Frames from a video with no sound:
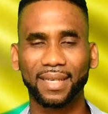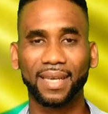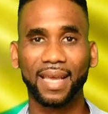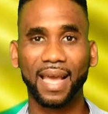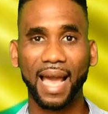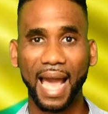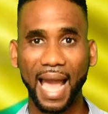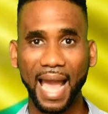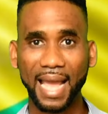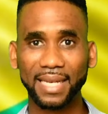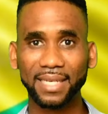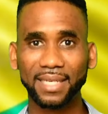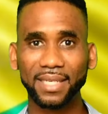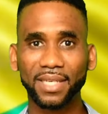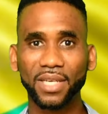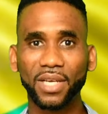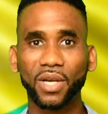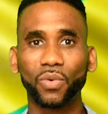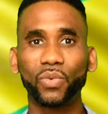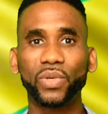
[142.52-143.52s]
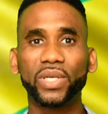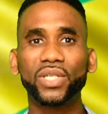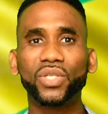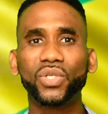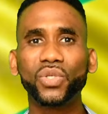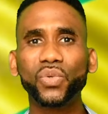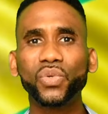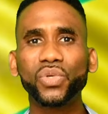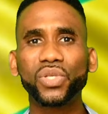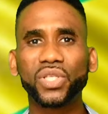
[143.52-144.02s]
And we
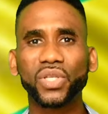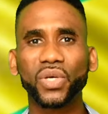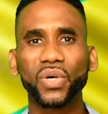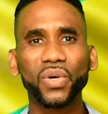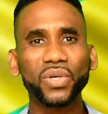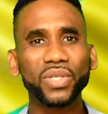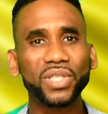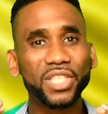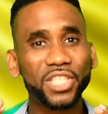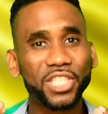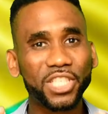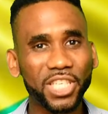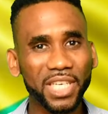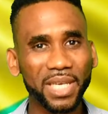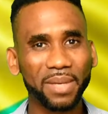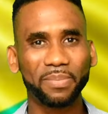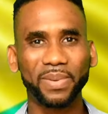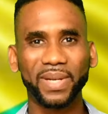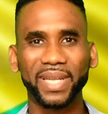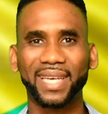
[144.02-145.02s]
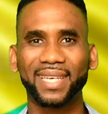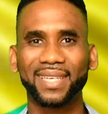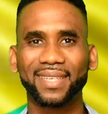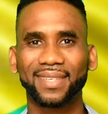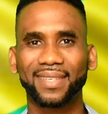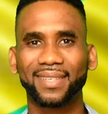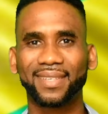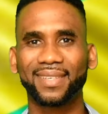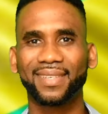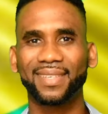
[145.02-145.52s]
do so cheaply.
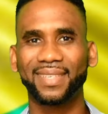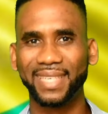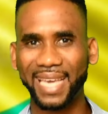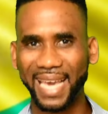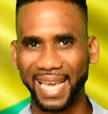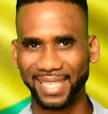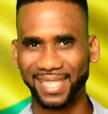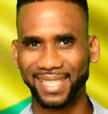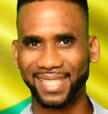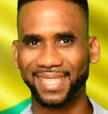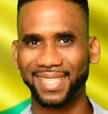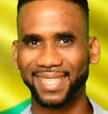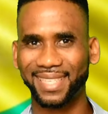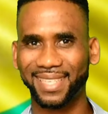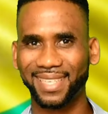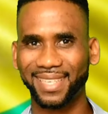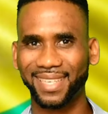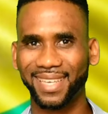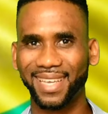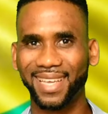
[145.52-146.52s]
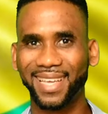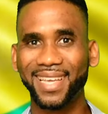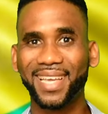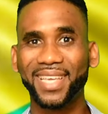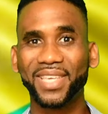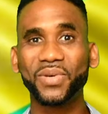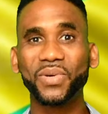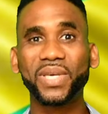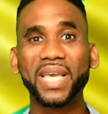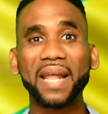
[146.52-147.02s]
Yes,
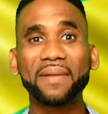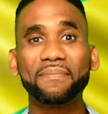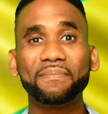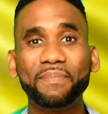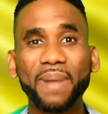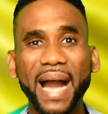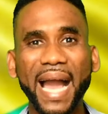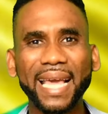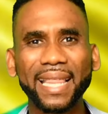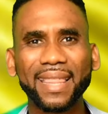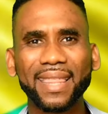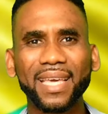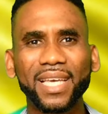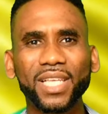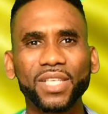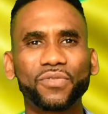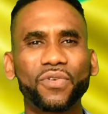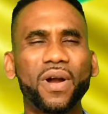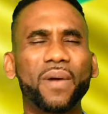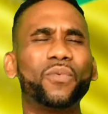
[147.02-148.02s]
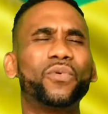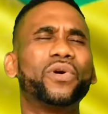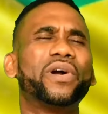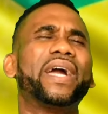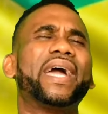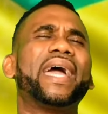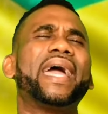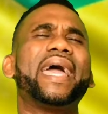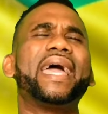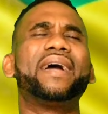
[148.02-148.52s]
you can buy things from
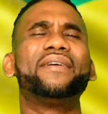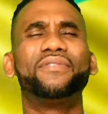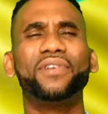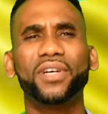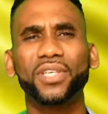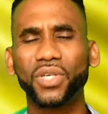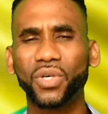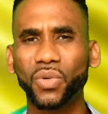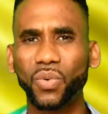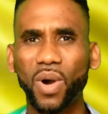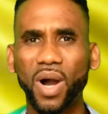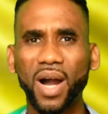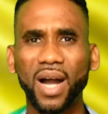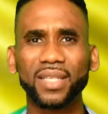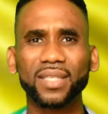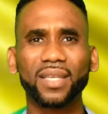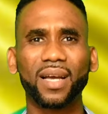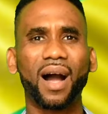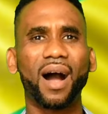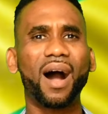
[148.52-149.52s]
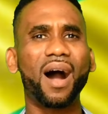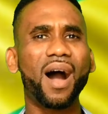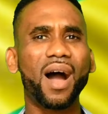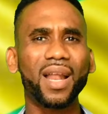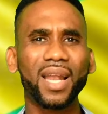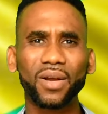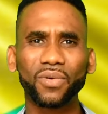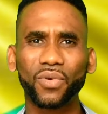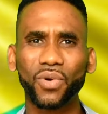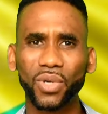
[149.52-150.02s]
wherever you want all
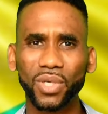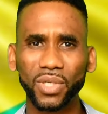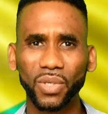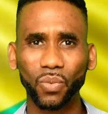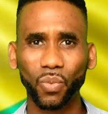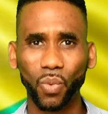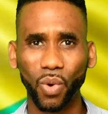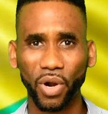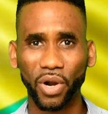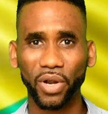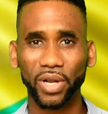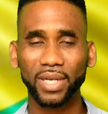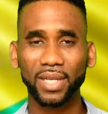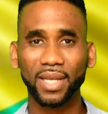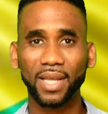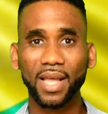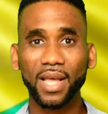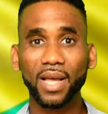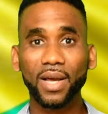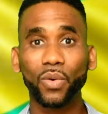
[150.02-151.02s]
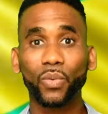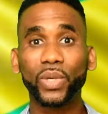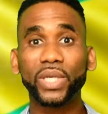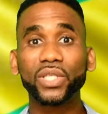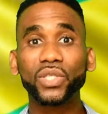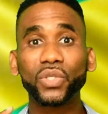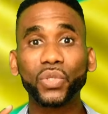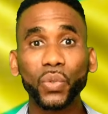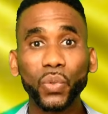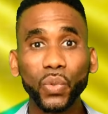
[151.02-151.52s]
around the world with
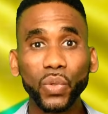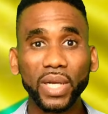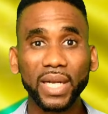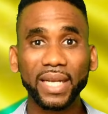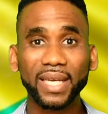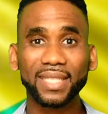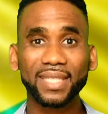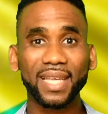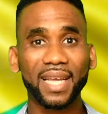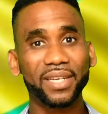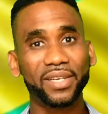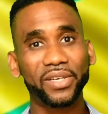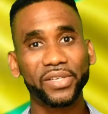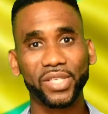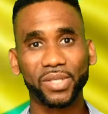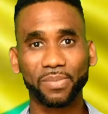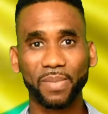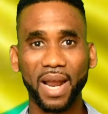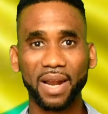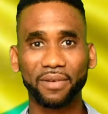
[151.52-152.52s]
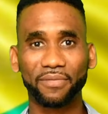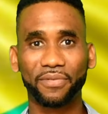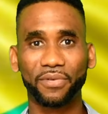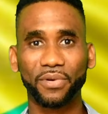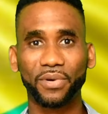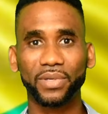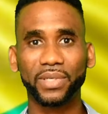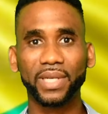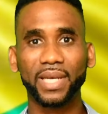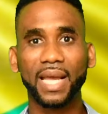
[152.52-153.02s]
two clicks on your
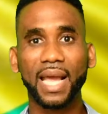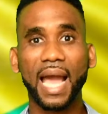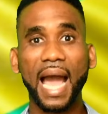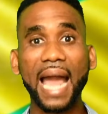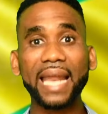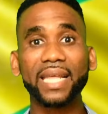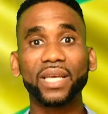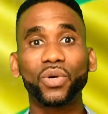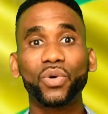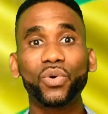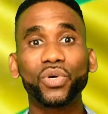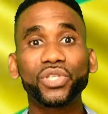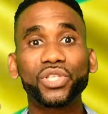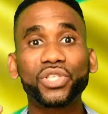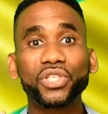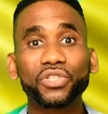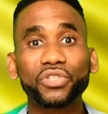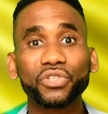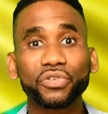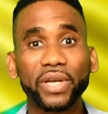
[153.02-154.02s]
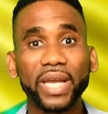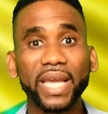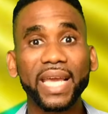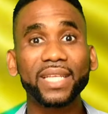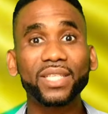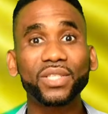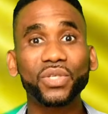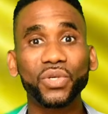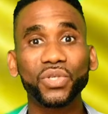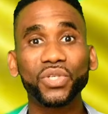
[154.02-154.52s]
smartphone, and it goes straight
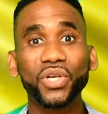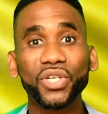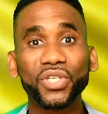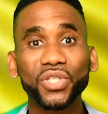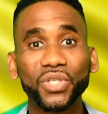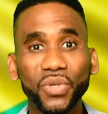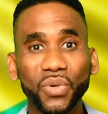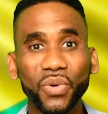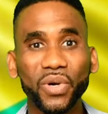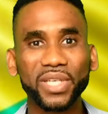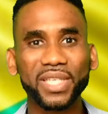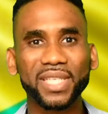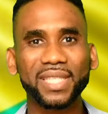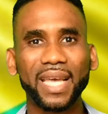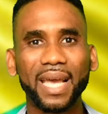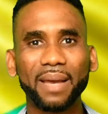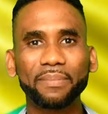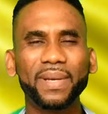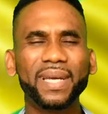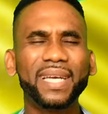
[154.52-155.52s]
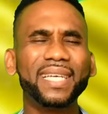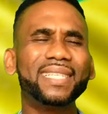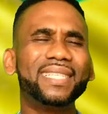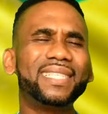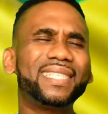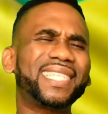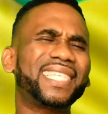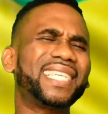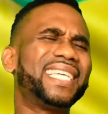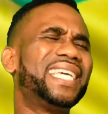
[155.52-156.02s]
to your doorstep,
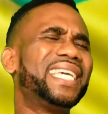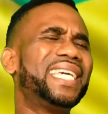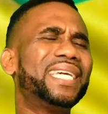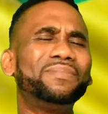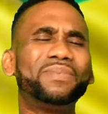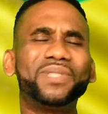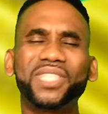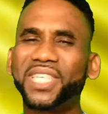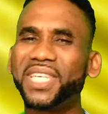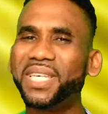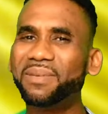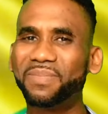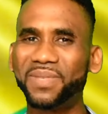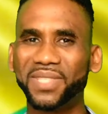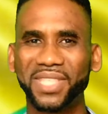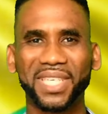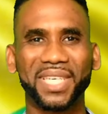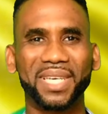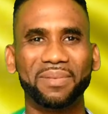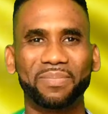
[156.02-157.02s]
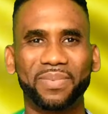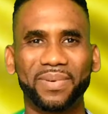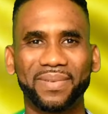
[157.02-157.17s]
cheap, cheap, cheap.